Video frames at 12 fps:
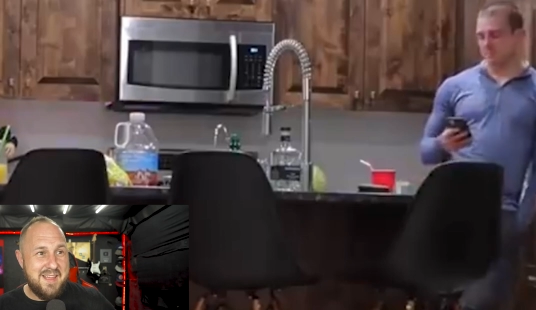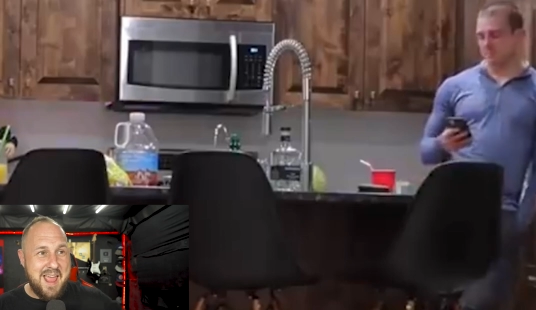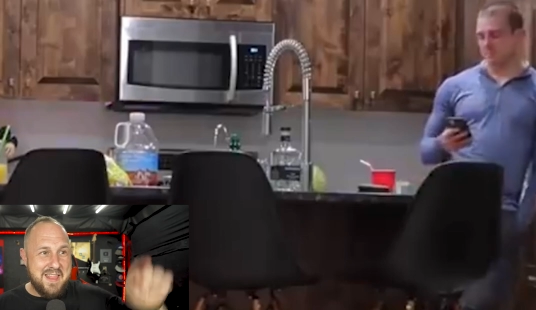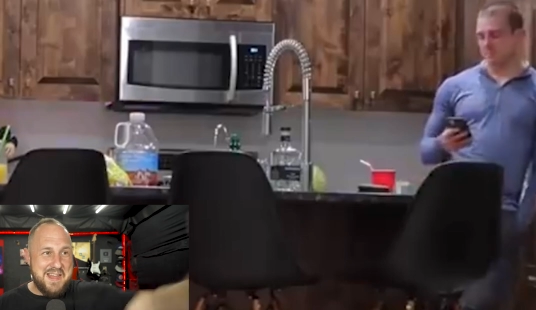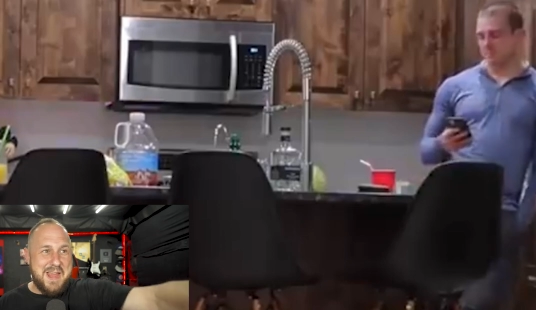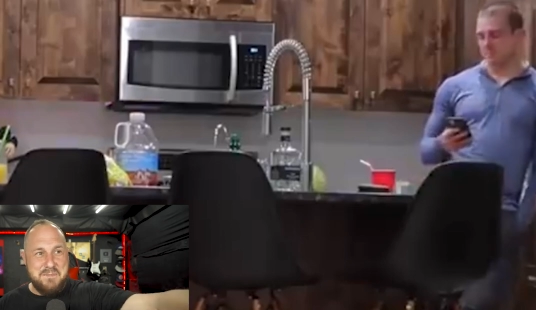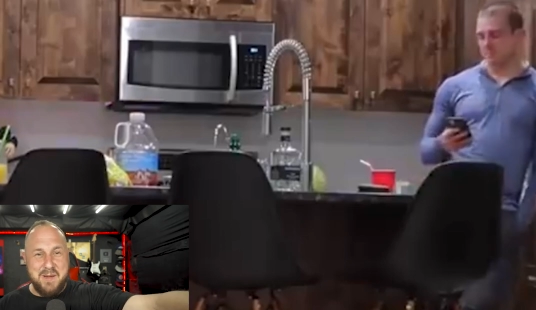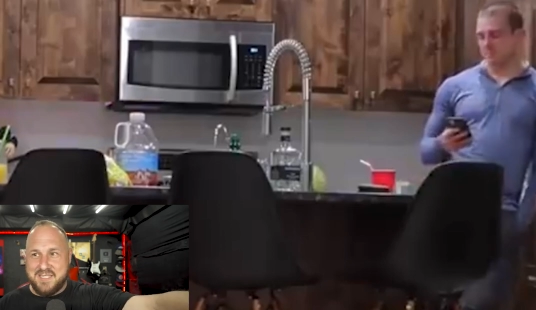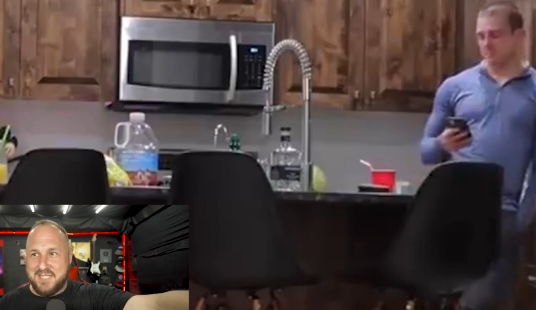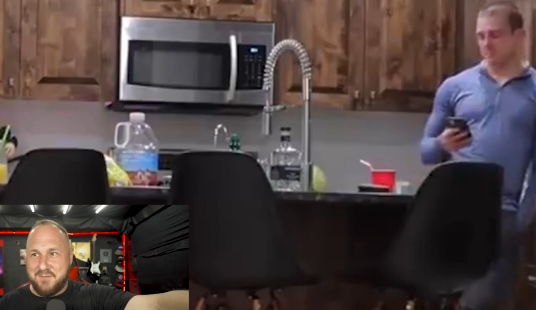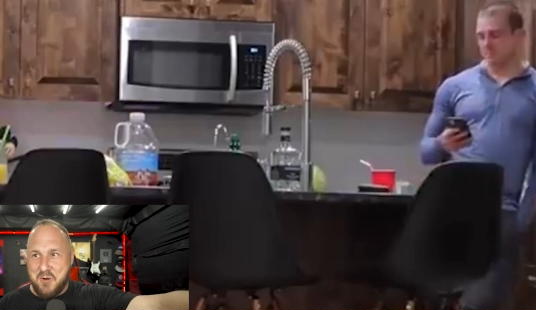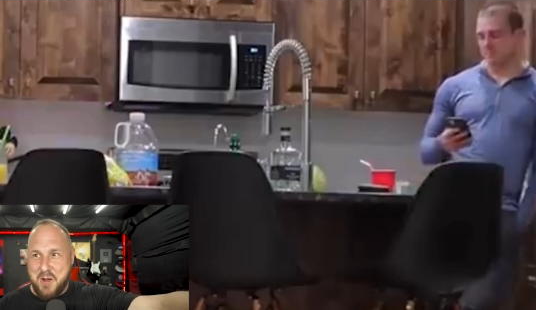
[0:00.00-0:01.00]
Speaker 1: and then he
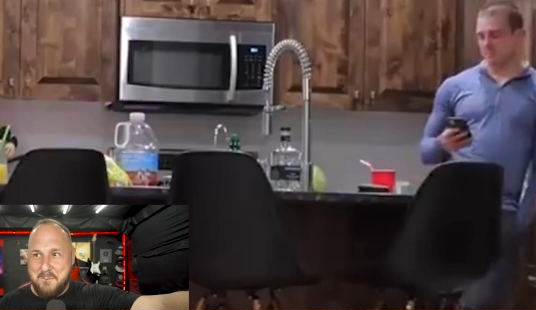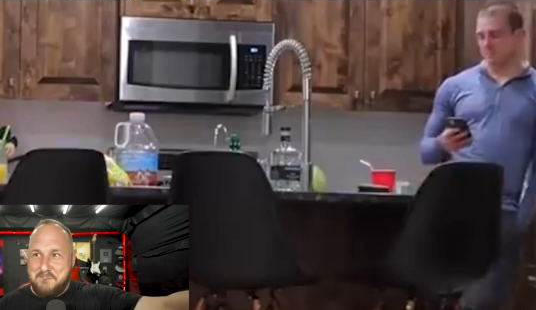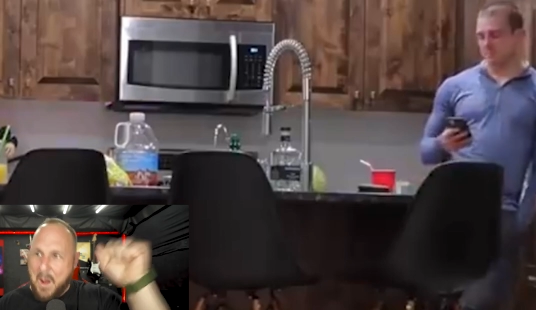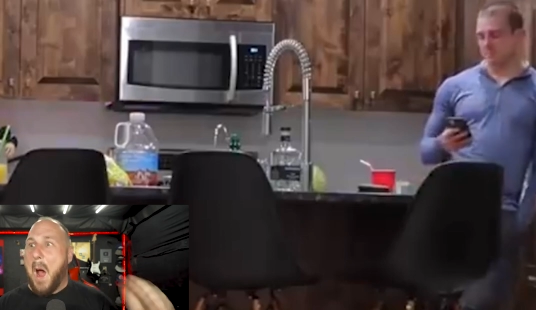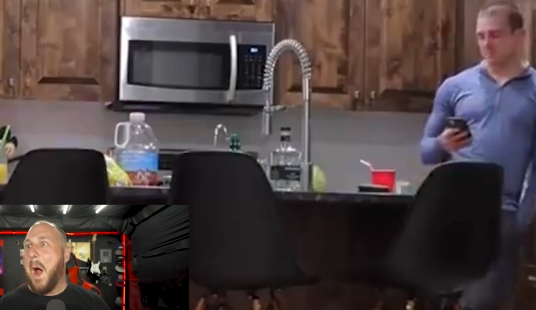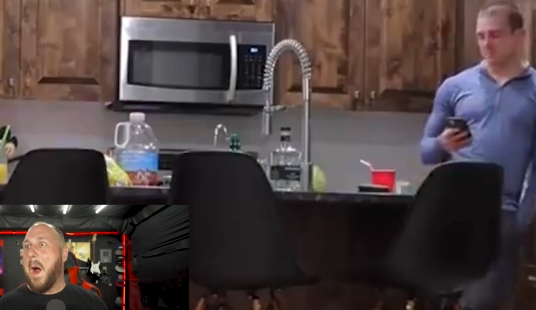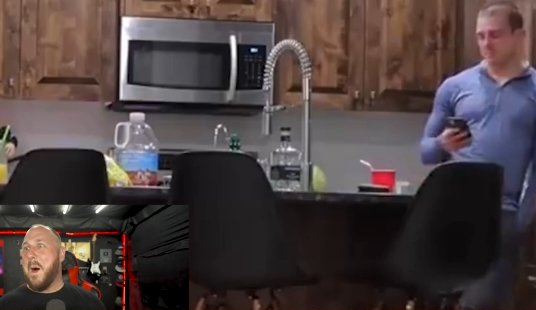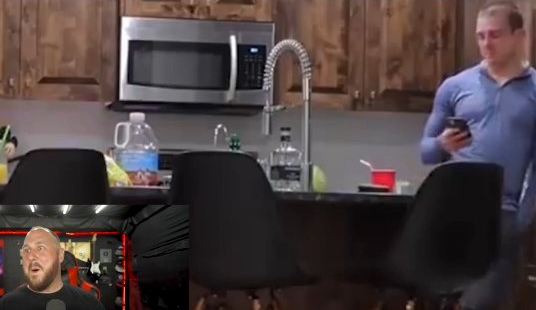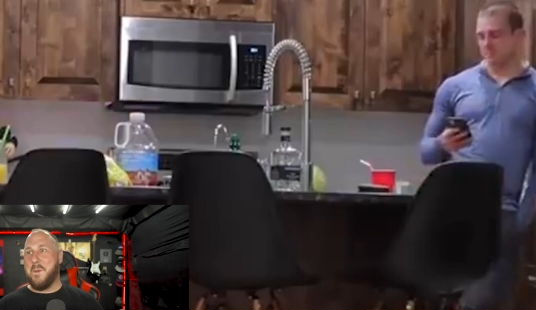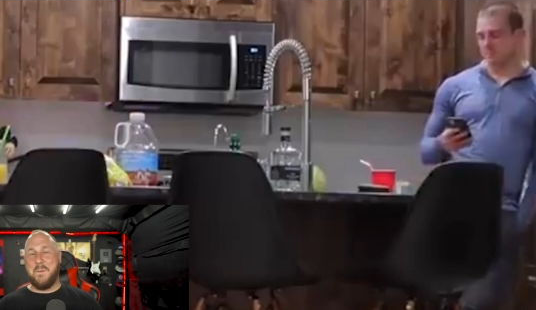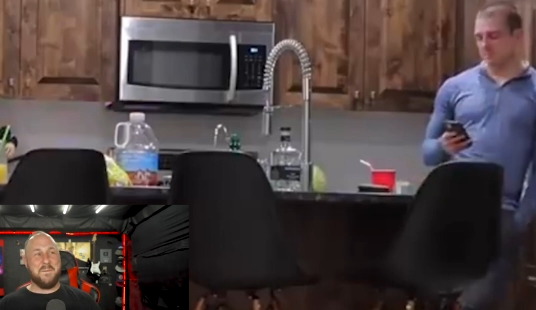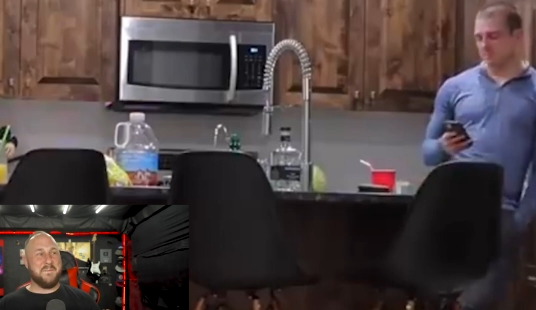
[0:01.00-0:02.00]
picks his phone up.
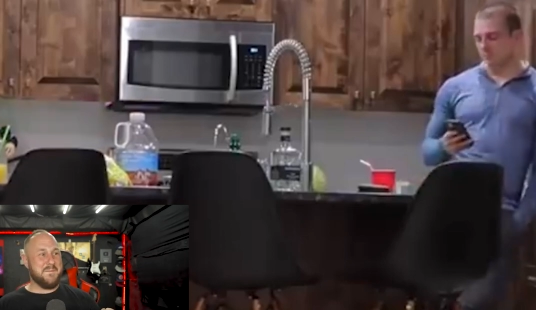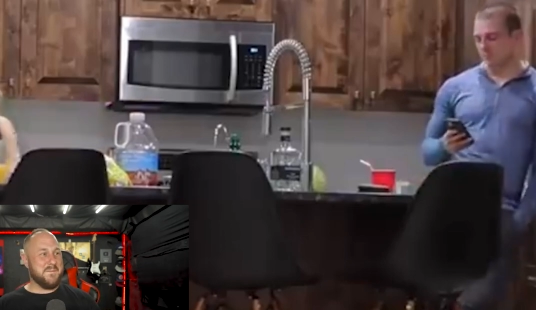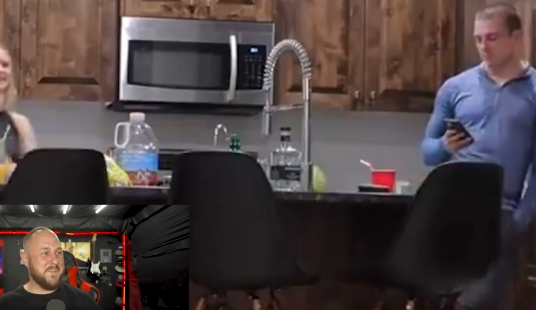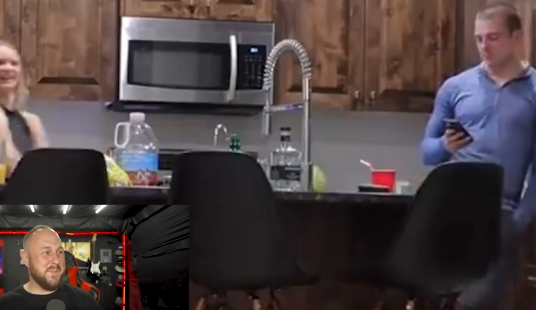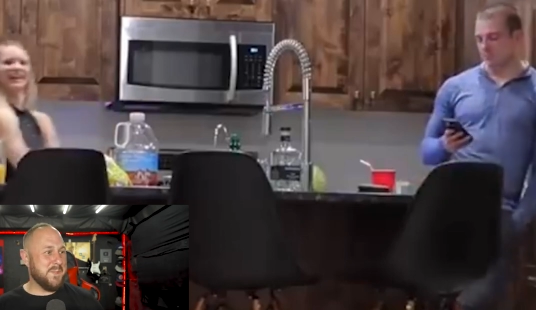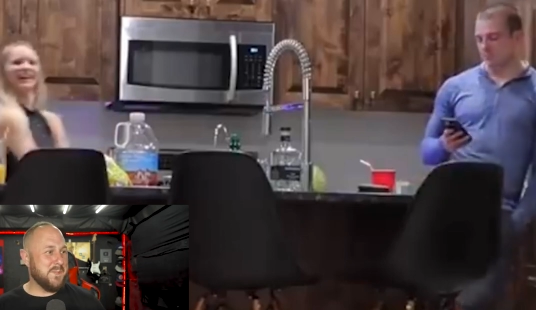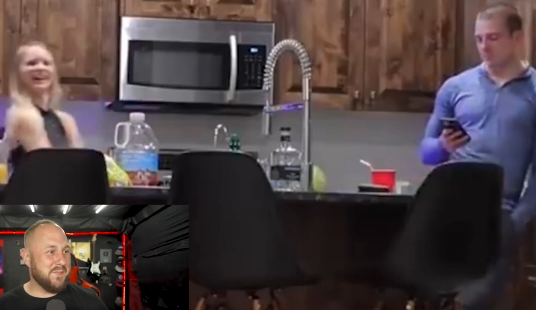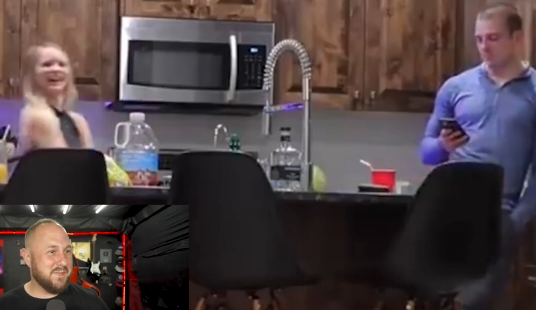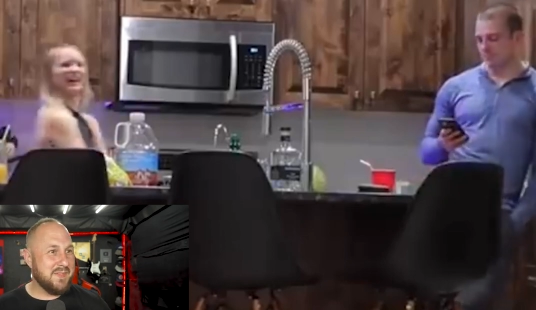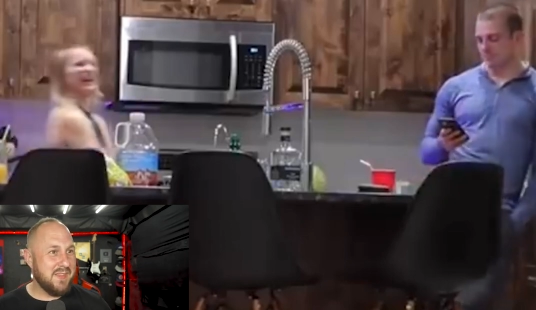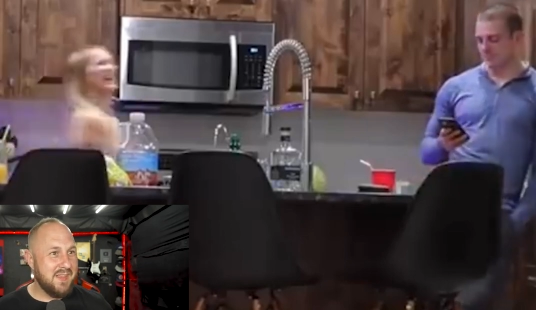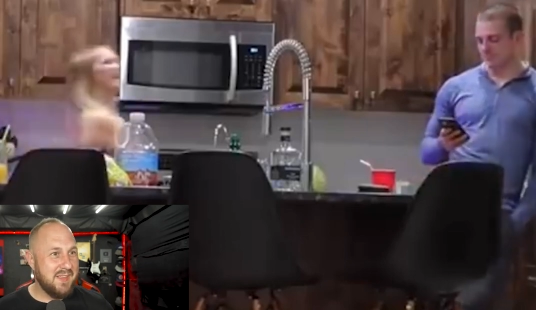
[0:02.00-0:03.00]
Boom!
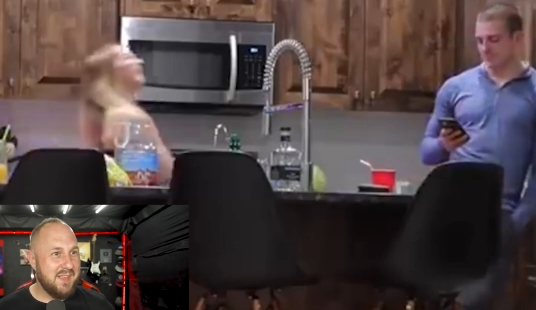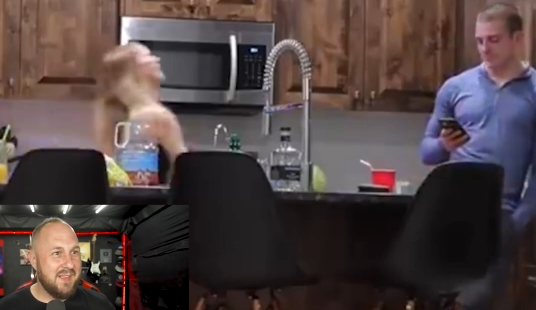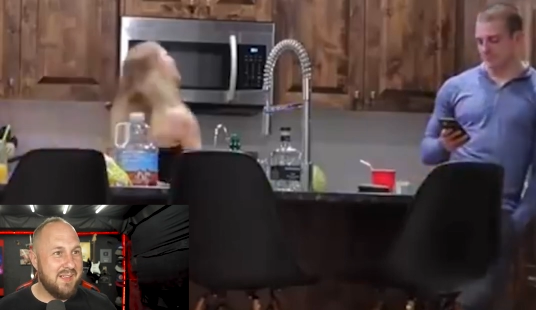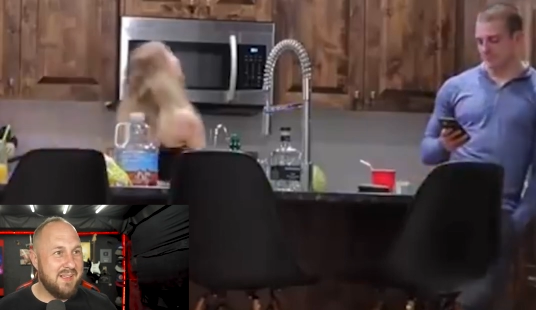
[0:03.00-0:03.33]
Oh,